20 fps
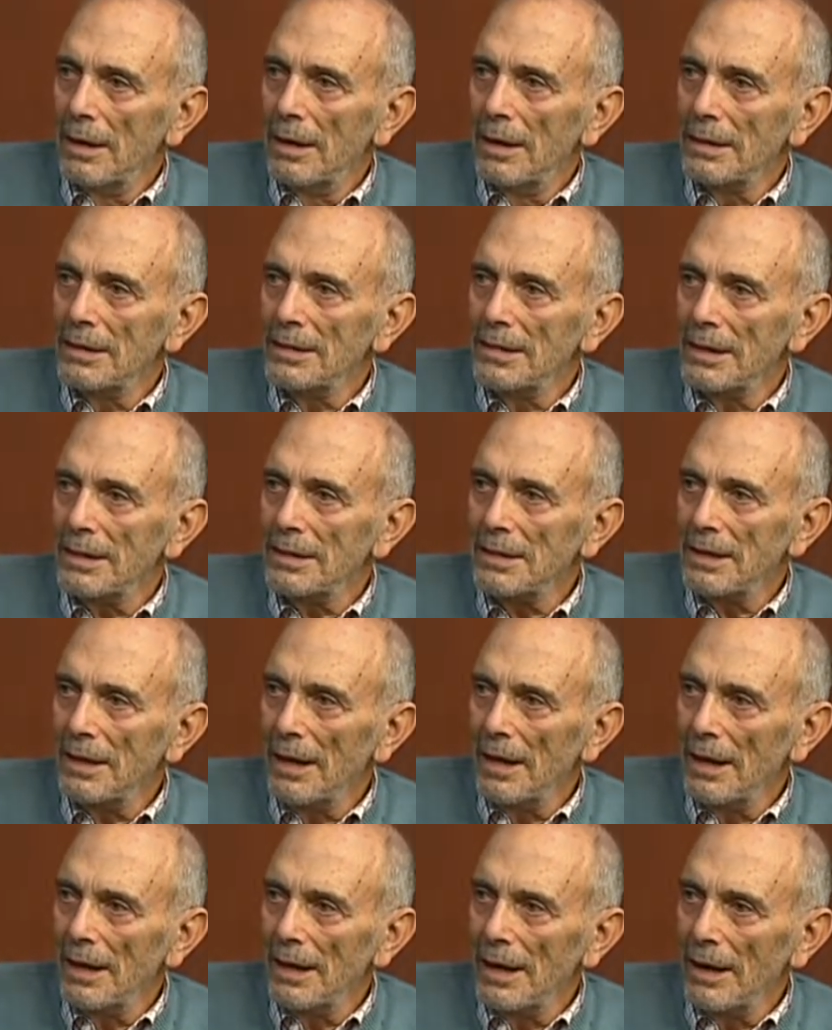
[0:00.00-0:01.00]
At
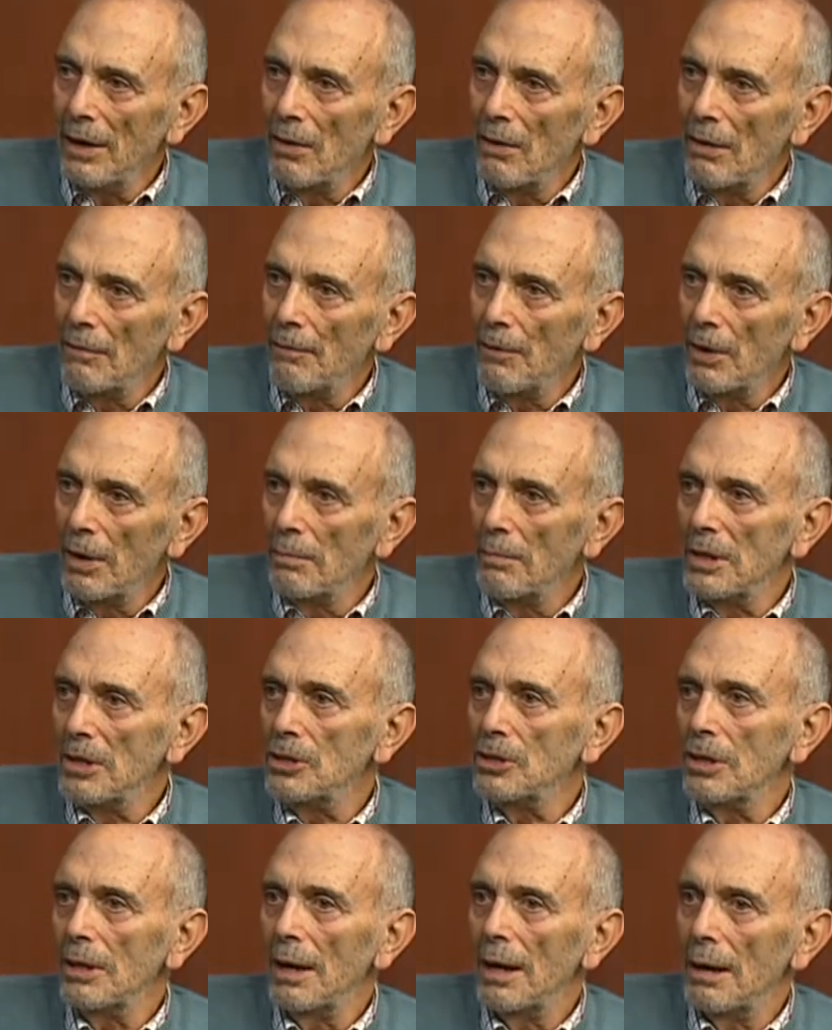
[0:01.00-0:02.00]
16, they offered him a
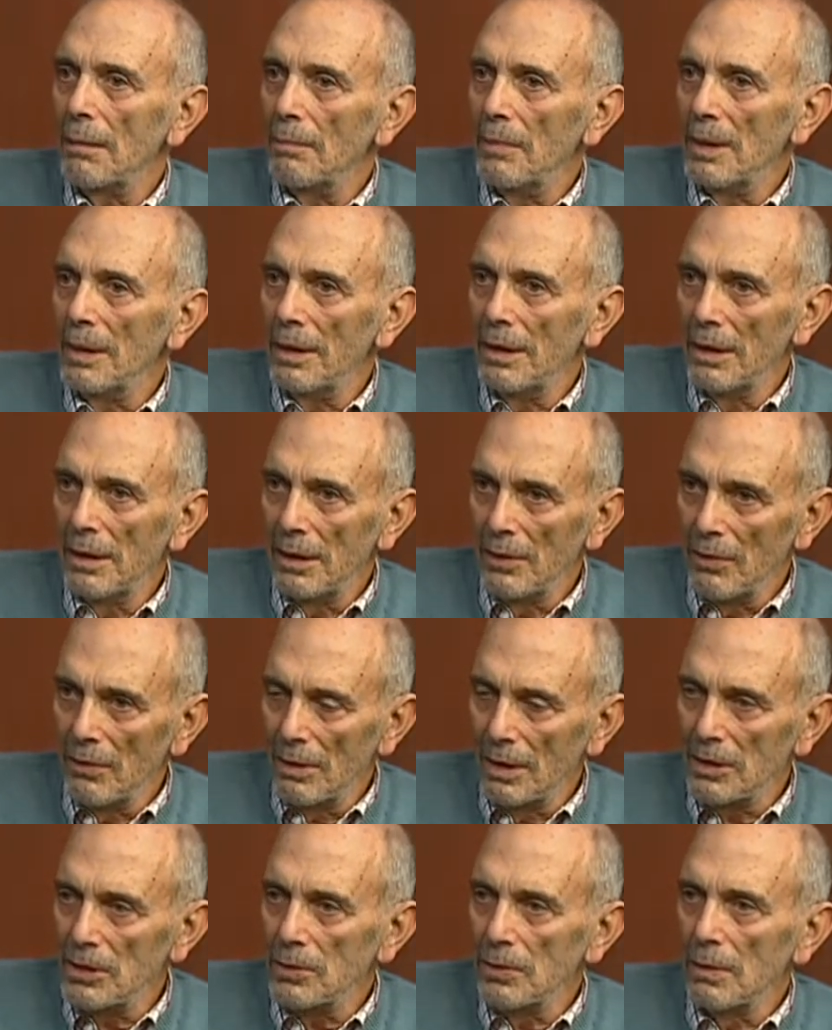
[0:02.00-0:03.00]
job in the
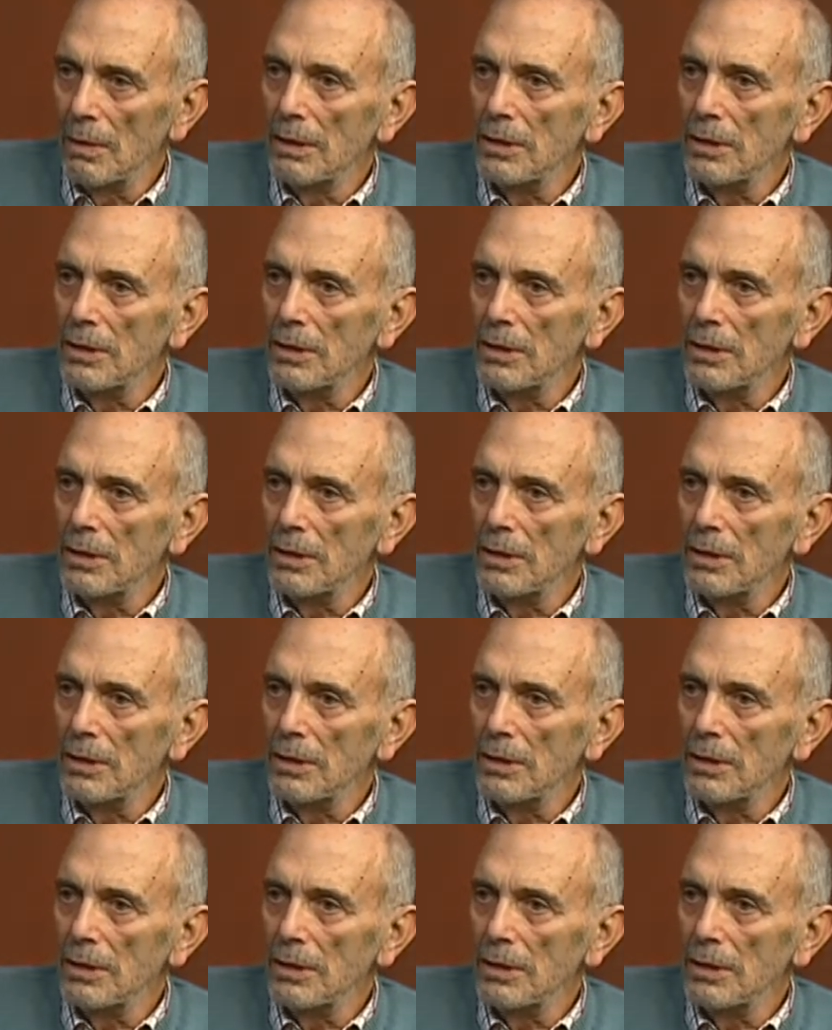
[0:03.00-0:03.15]
drugstore.